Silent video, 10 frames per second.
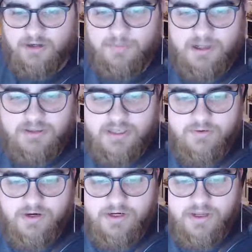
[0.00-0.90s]
about that
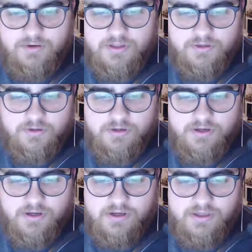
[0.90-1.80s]
right now either.
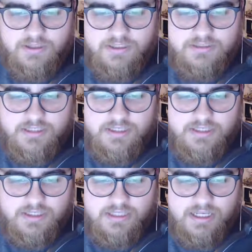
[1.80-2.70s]
He's
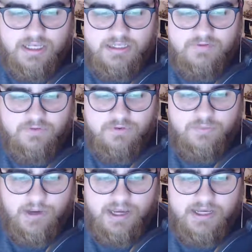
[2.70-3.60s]
like, can I give
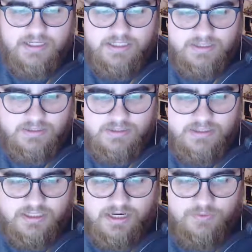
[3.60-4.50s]
you my ideas? Can